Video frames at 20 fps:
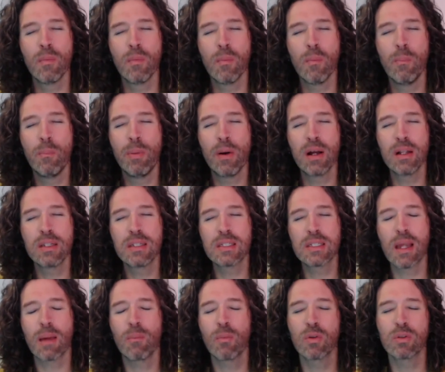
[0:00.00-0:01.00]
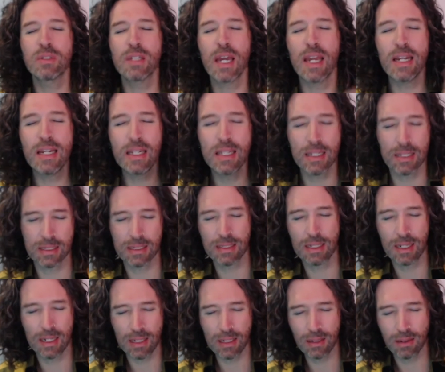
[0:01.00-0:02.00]
but
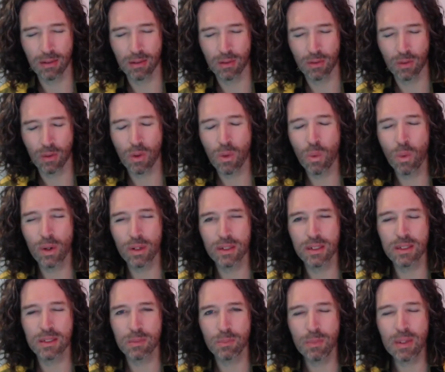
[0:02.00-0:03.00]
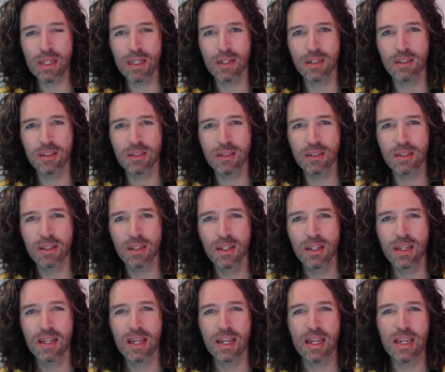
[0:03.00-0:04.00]
simultaneously, what this means
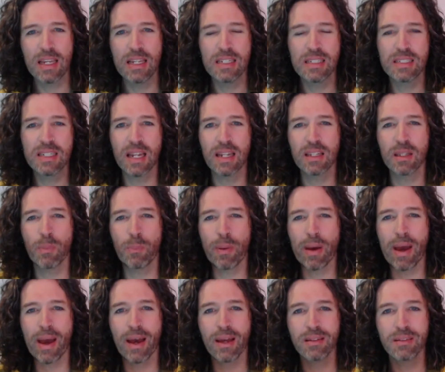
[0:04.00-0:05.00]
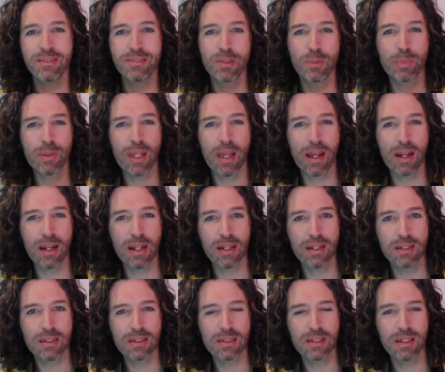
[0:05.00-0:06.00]
is that the path of the
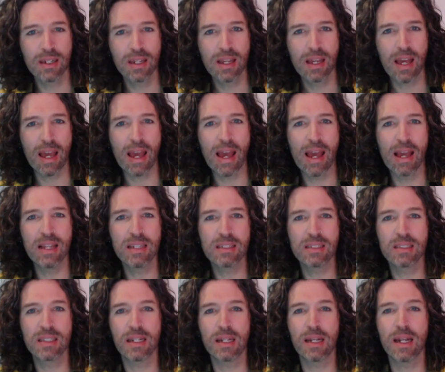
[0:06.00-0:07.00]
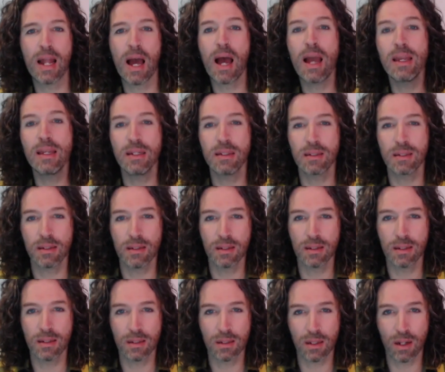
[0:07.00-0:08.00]
planets, as the night
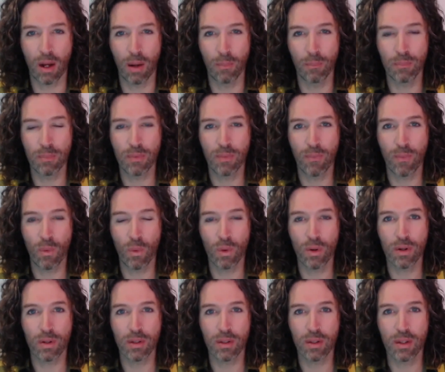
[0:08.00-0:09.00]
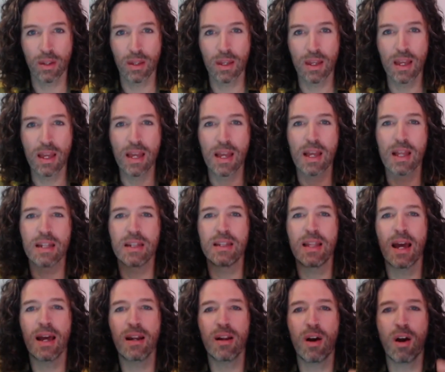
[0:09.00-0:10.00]
comes forth,
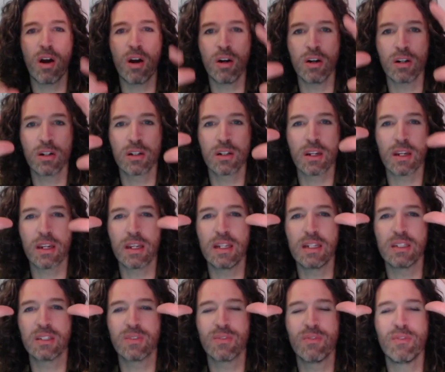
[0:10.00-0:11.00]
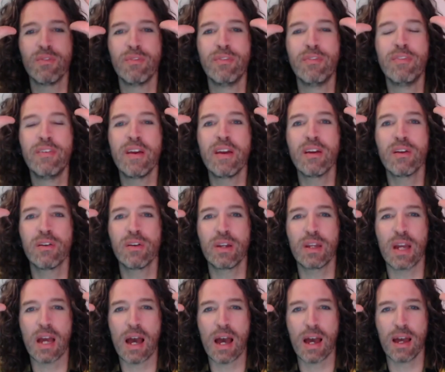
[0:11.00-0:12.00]
that arc is very
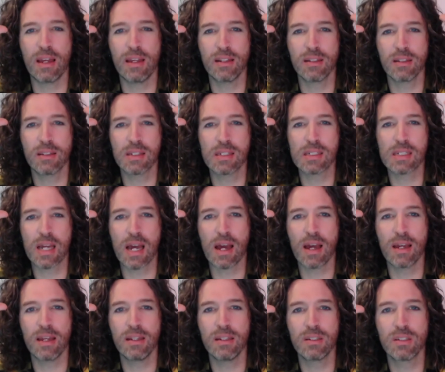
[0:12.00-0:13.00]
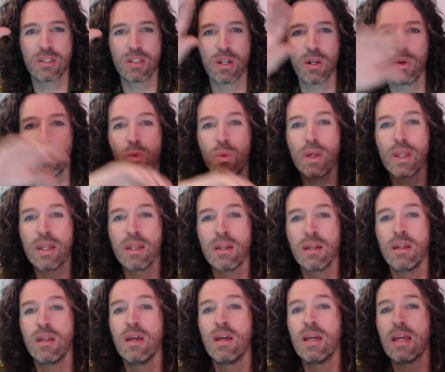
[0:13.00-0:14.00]
high in the sky. So
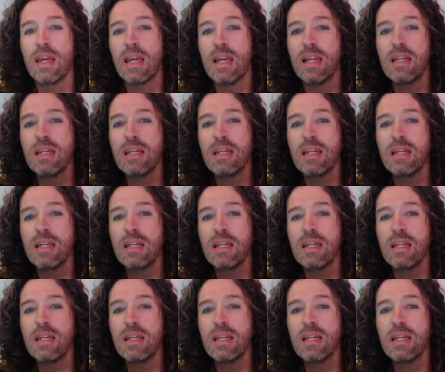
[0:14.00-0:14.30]
when any